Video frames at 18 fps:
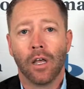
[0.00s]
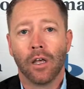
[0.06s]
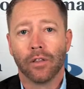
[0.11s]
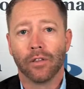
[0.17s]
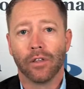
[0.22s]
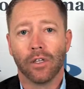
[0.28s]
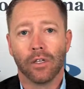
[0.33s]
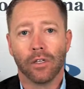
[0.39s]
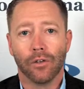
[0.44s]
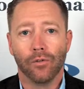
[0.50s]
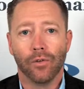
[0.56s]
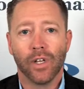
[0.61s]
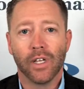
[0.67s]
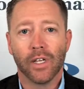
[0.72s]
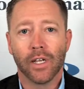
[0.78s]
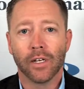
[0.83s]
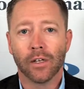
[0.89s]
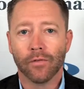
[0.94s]
The
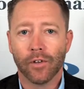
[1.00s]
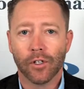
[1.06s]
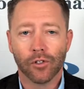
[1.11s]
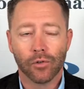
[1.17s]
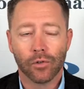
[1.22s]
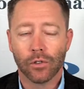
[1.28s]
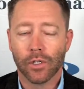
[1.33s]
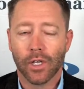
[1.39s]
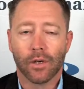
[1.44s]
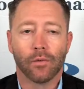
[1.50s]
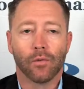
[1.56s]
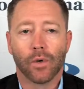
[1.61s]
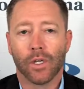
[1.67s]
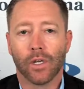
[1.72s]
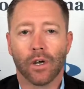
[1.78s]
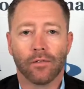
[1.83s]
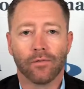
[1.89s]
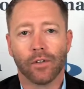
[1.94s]
unique individual that
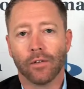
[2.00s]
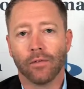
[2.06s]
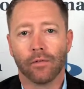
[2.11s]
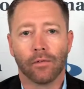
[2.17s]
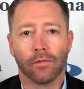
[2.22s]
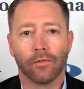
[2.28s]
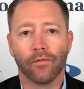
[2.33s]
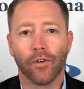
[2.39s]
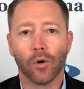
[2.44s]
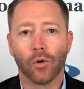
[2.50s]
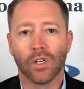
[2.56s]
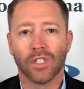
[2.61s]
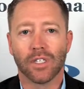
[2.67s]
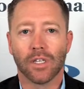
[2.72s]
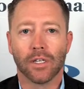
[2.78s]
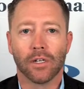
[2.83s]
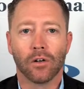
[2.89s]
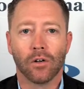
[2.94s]
we often
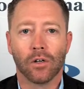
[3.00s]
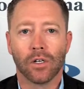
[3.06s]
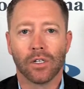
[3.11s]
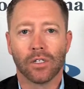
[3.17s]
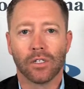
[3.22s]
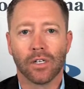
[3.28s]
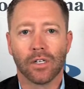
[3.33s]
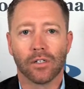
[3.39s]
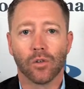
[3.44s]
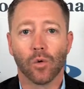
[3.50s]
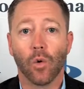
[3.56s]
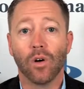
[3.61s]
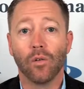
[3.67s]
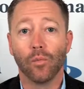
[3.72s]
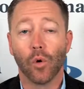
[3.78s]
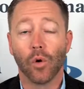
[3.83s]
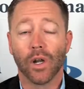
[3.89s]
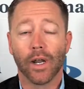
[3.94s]
focus in on is at
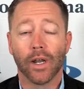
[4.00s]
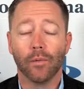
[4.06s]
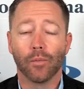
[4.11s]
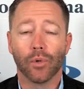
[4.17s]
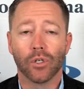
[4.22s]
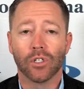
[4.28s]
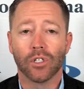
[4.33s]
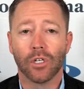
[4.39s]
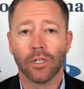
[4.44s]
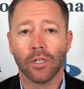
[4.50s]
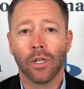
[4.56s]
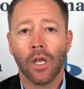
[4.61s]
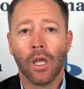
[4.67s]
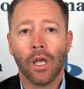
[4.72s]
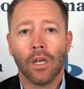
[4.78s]
12.8%.